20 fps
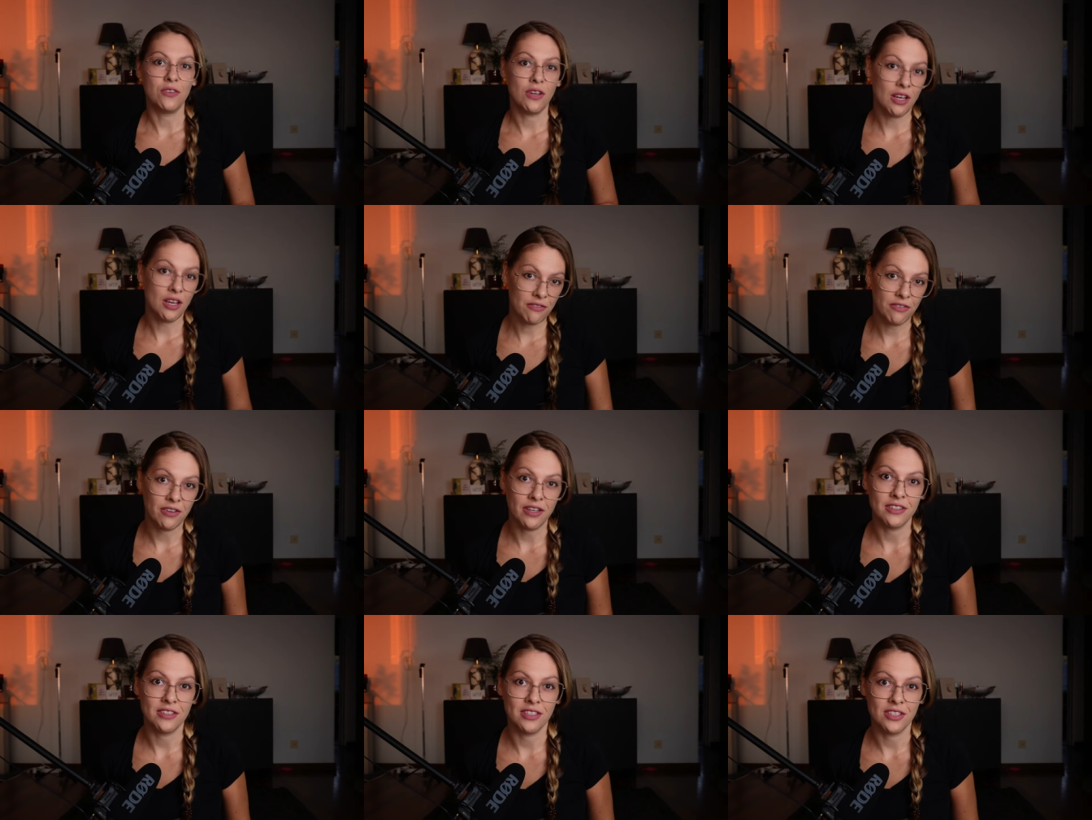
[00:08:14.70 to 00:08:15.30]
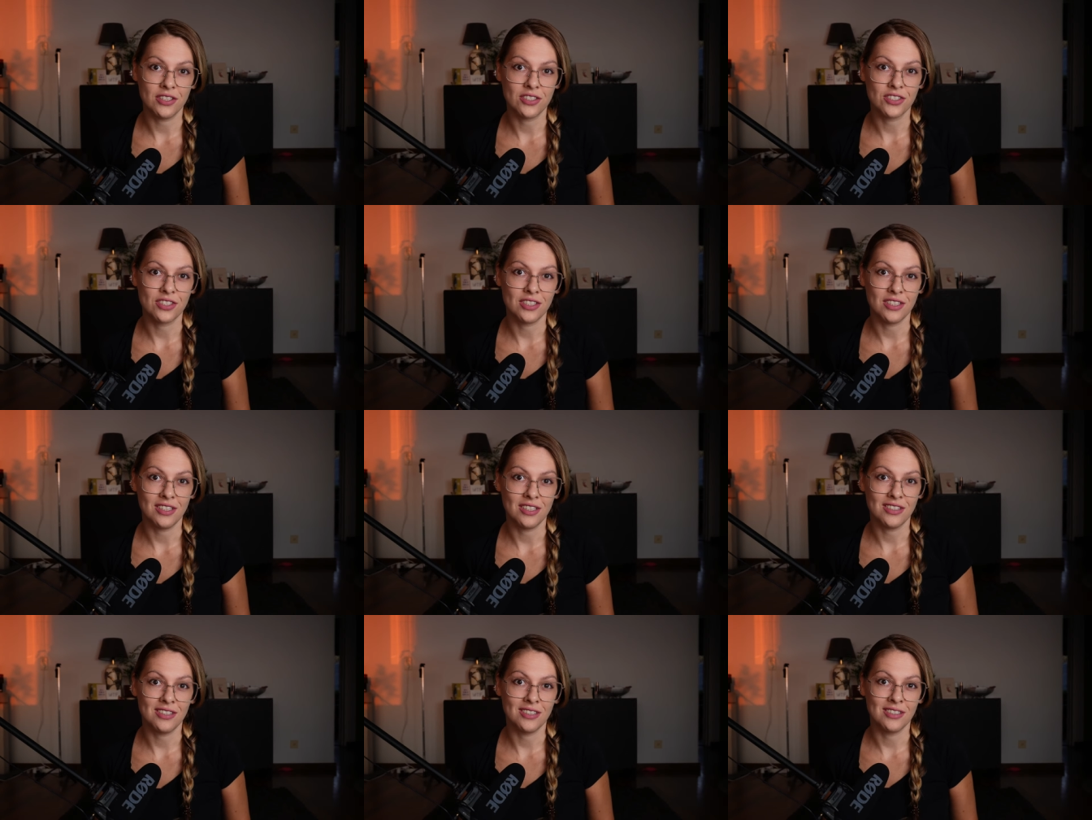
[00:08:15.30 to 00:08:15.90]
you have
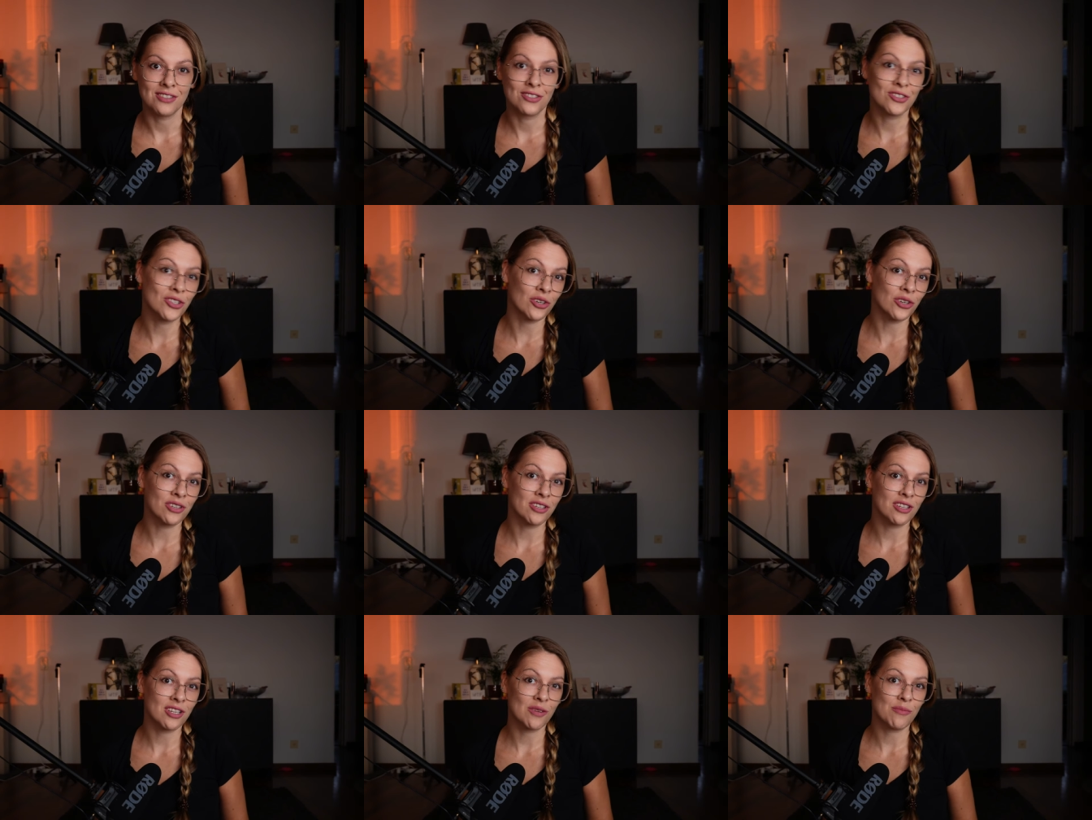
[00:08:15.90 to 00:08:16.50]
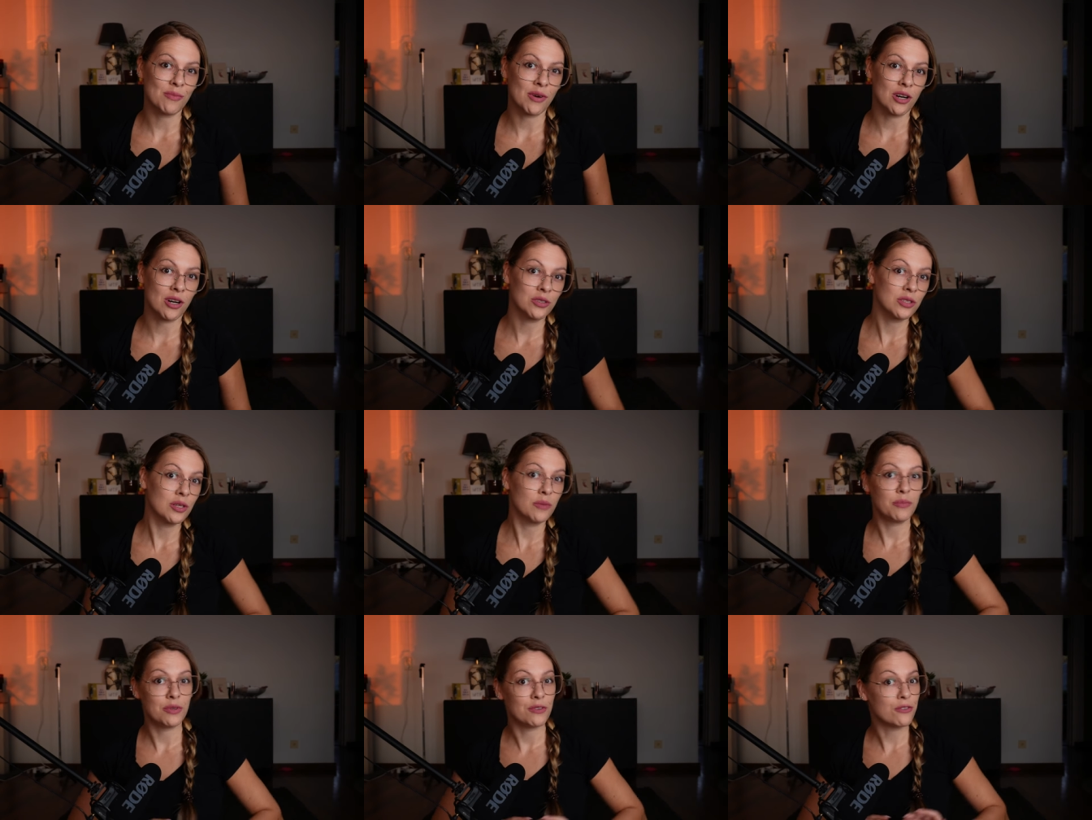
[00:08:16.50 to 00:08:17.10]
ADHD, then talking
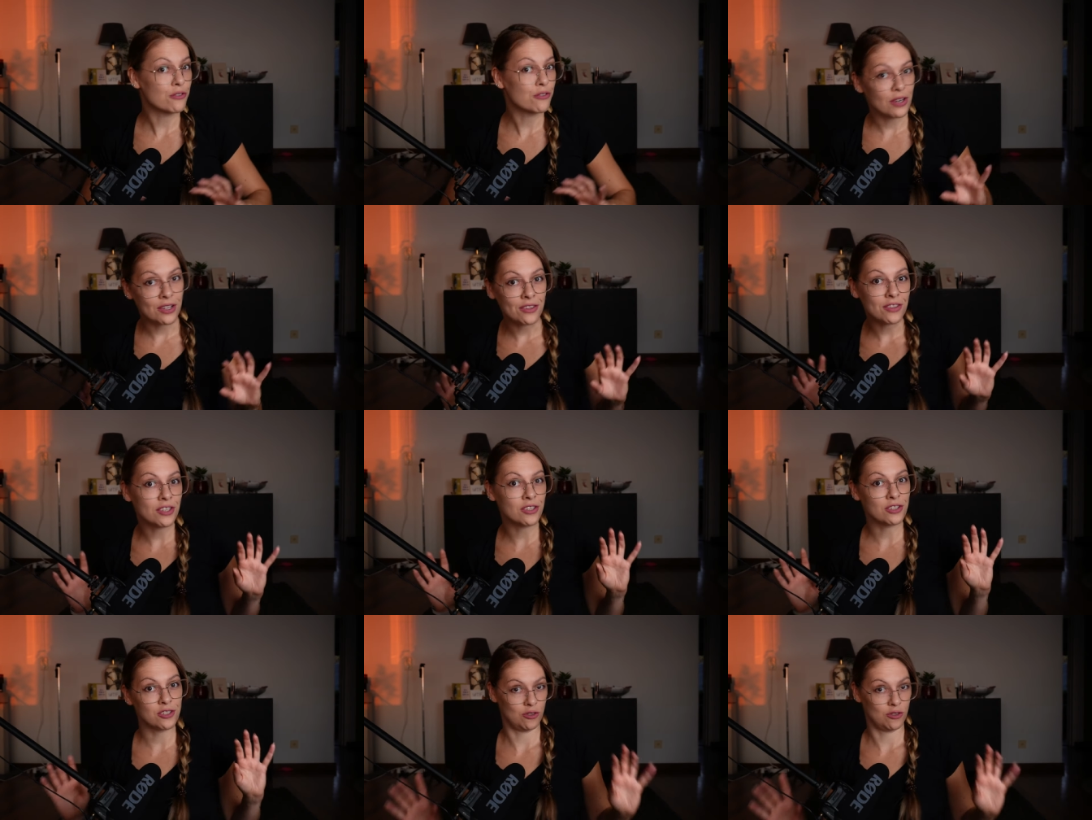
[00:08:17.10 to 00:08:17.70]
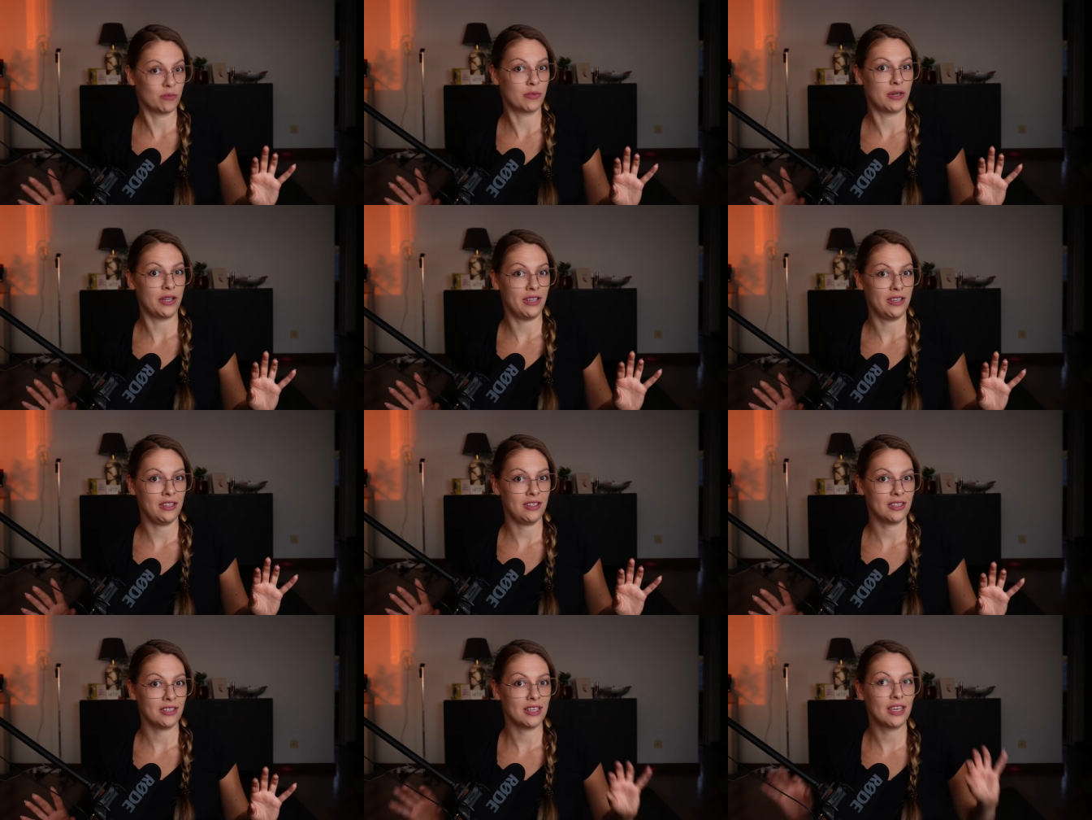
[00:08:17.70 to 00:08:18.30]
about befriending your
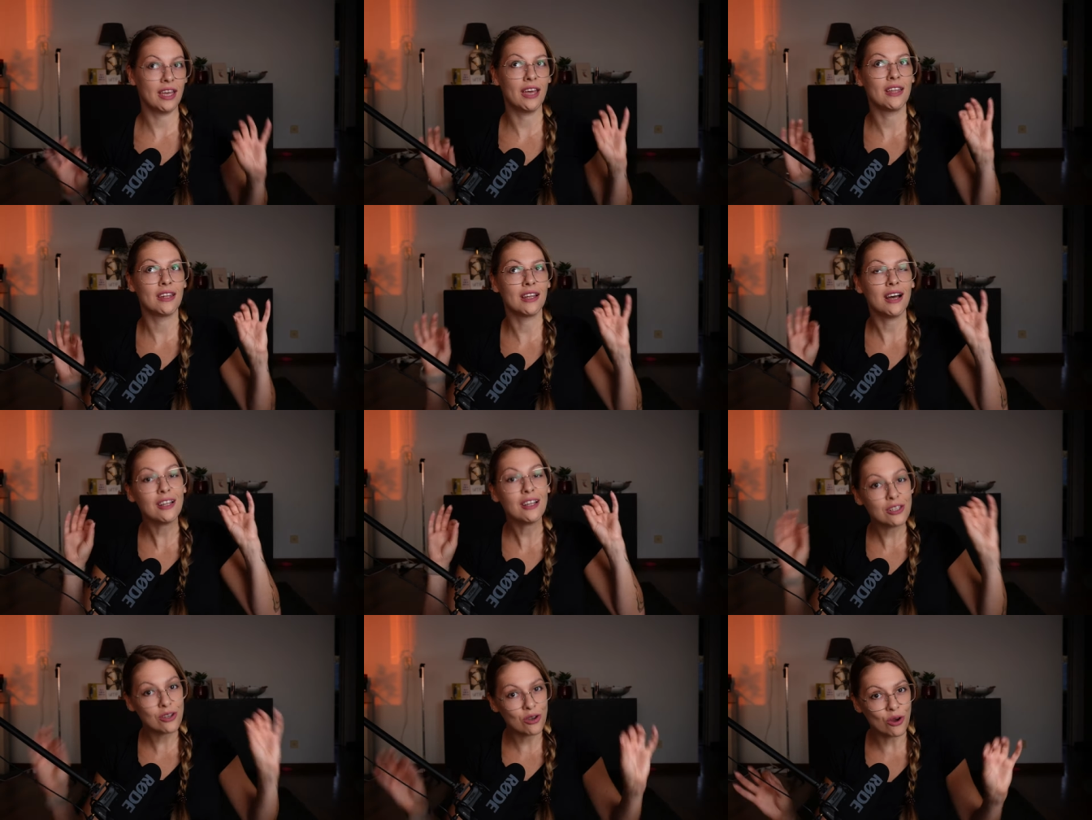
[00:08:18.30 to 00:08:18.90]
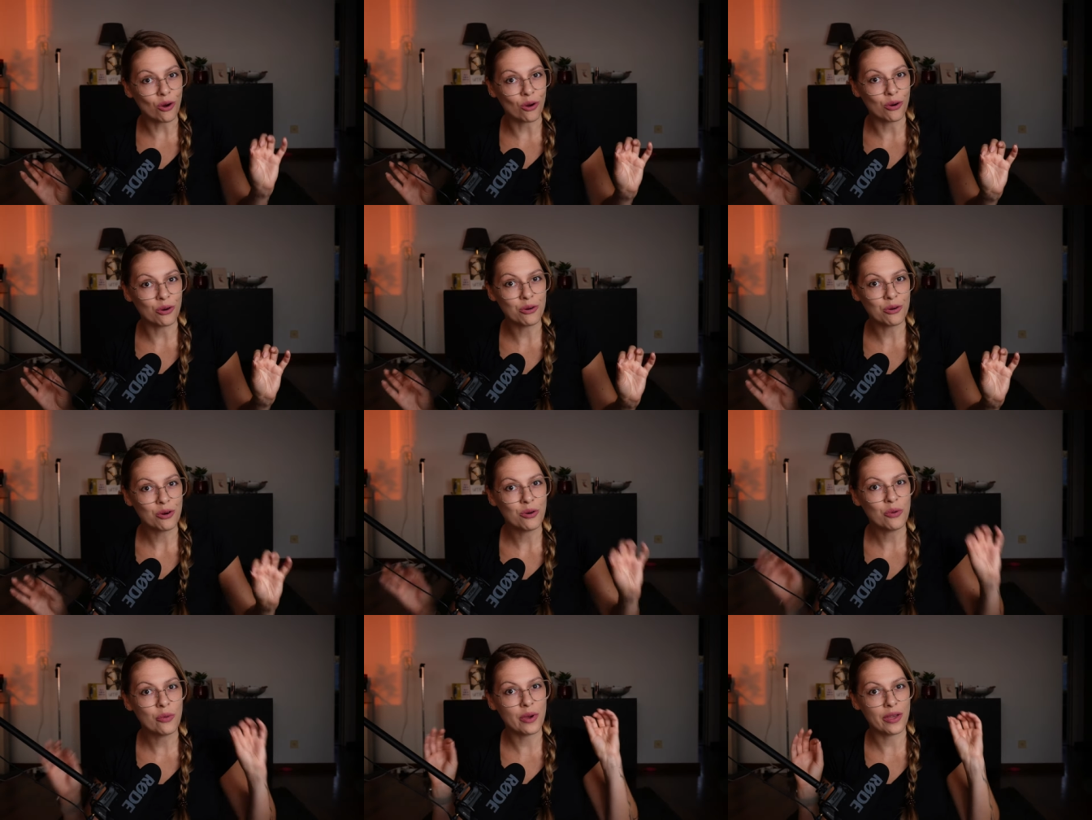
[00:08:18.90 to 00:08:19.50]
brain cannot
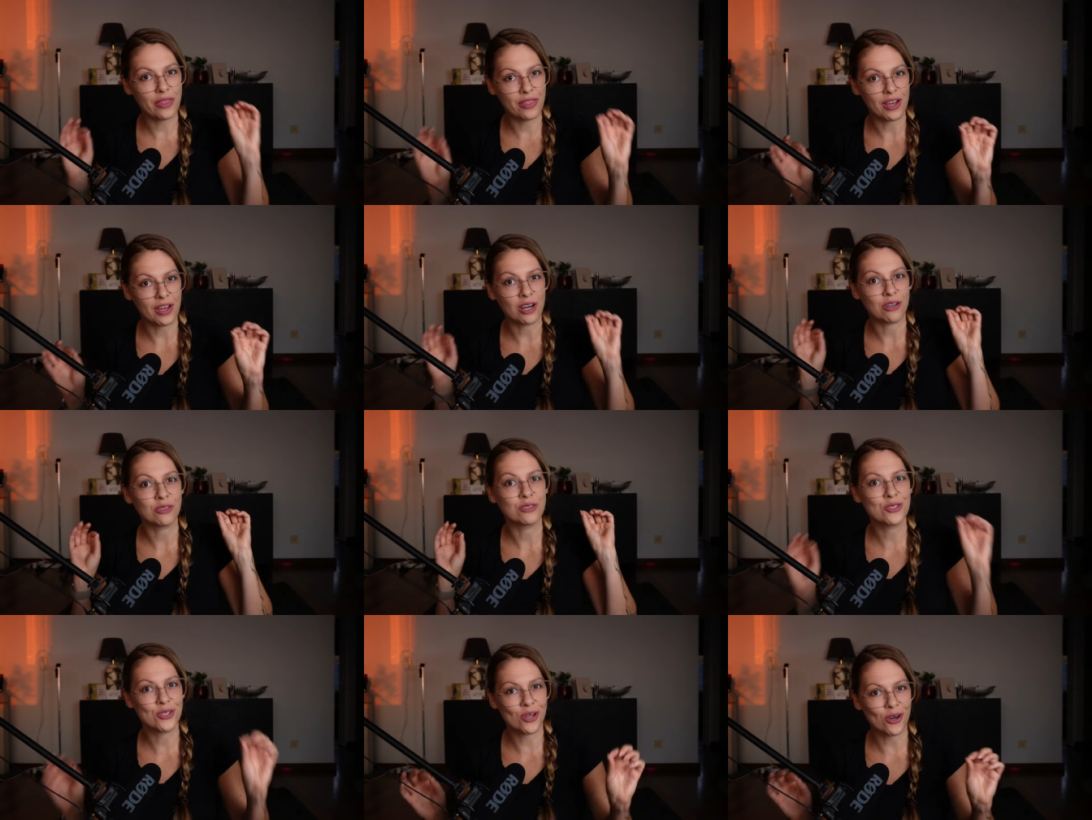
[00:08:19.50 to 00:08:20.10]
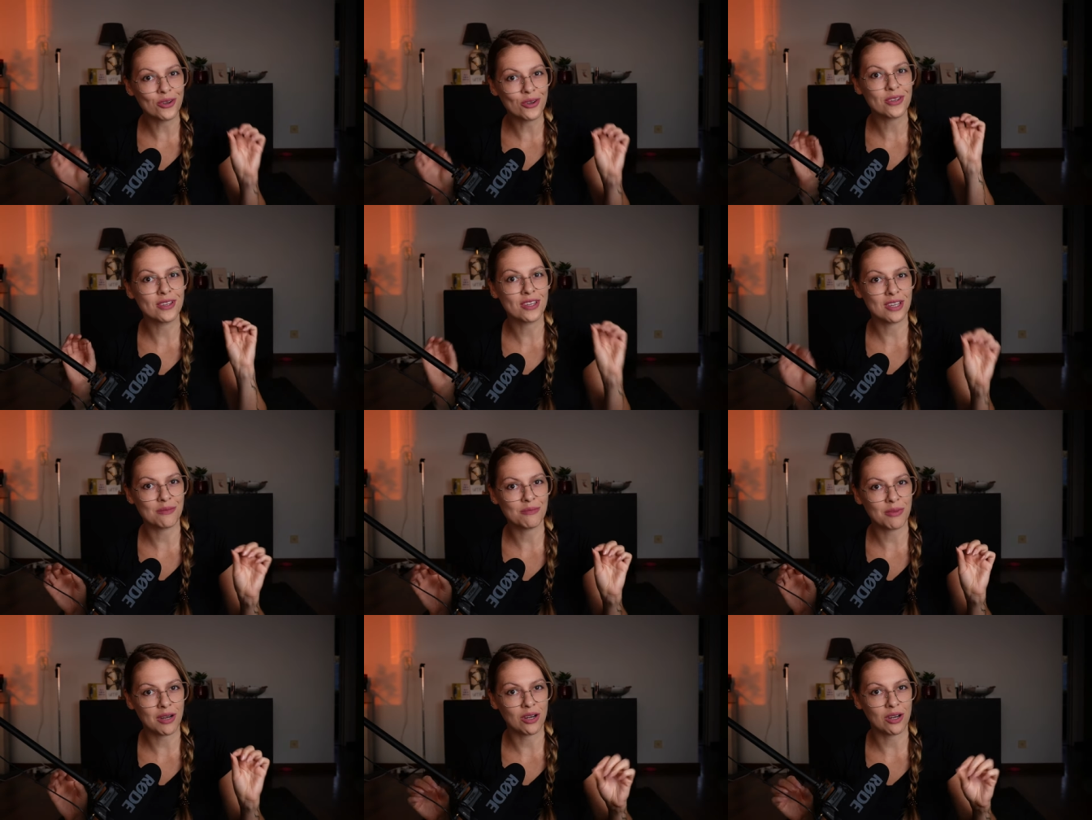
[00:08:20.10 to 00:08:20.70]
go without talking
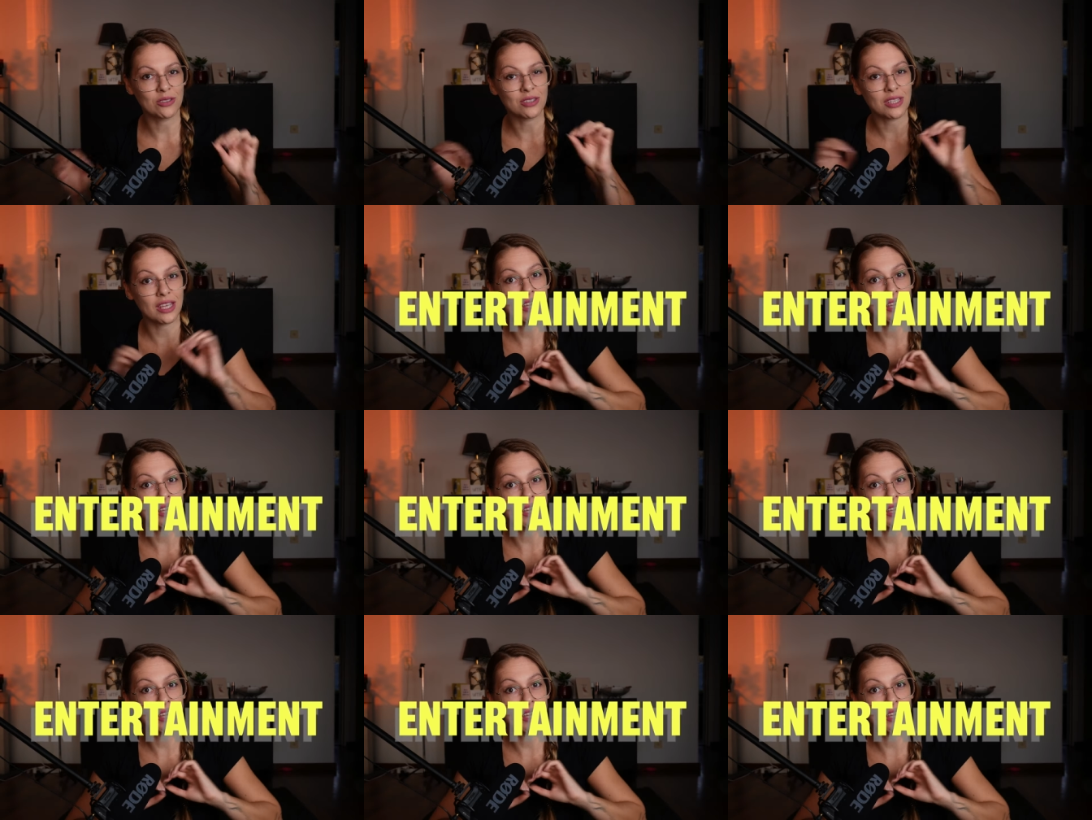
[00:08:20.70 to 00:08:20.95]
about